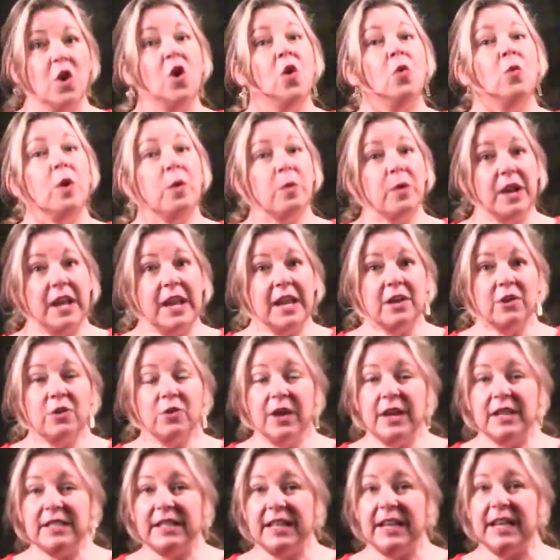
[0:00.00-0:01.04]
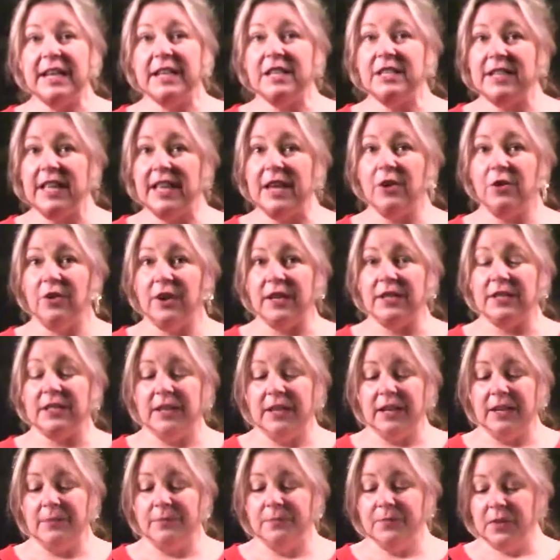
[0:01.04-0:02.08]
We were increasing it and decreasing
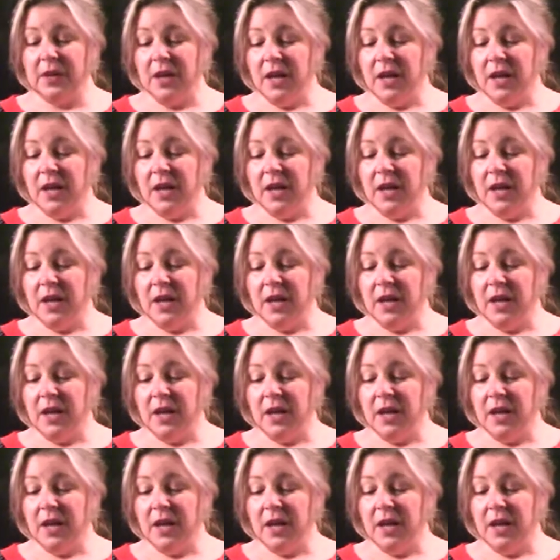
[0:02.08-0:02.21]
it.